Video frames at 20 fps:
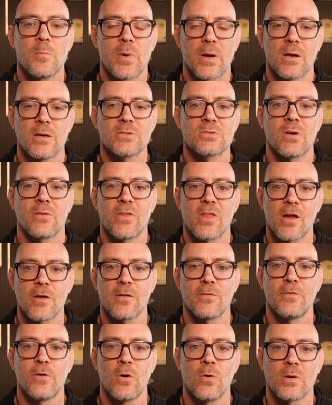But also everything on
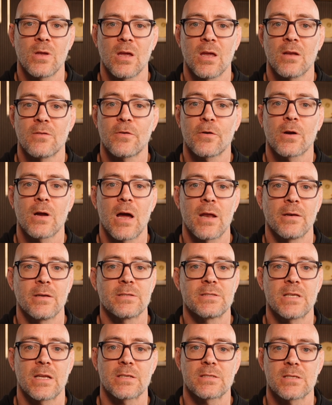the phone can get forgotten
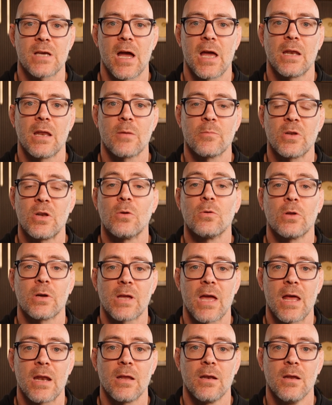and set aside and we don't
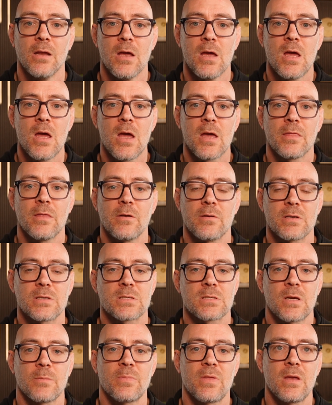look at it. There is
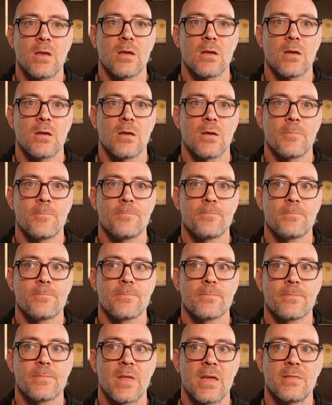something
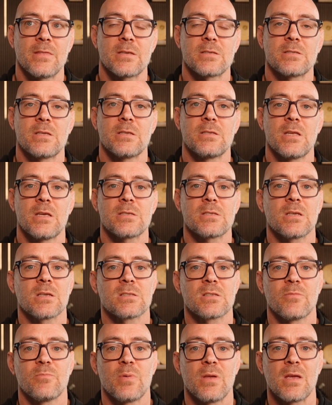in the
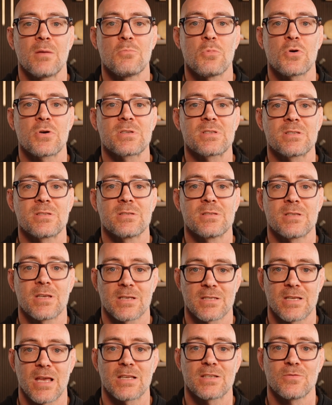statistics of being more
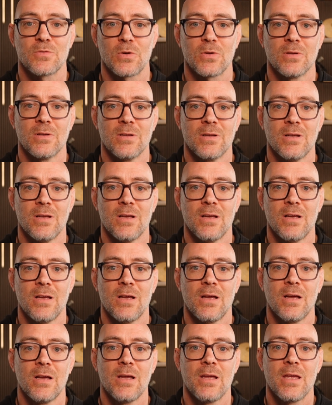successful
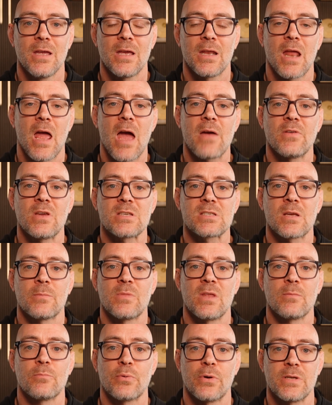in having
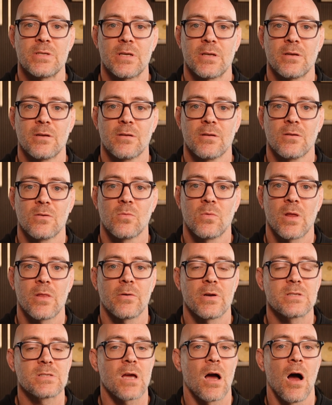something printed,
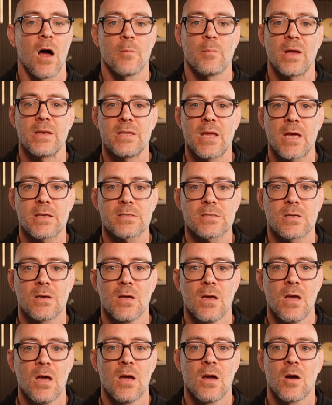whether it's on my desk,
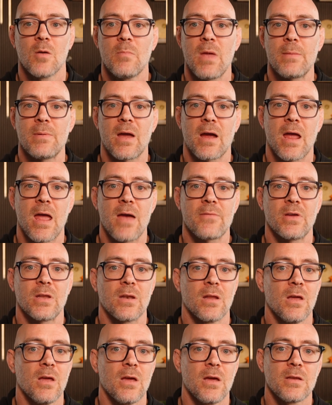maybe I have
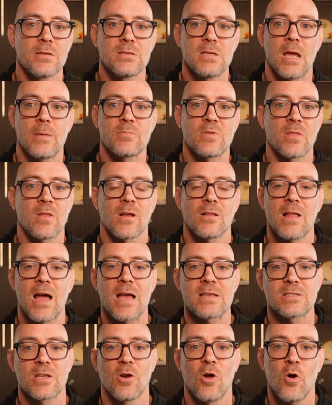it taped on the
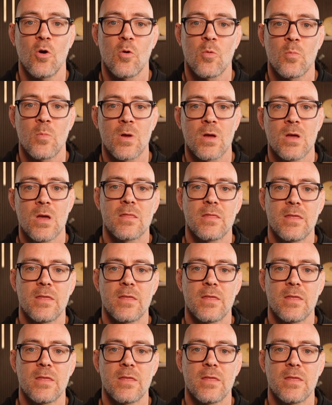glass at home.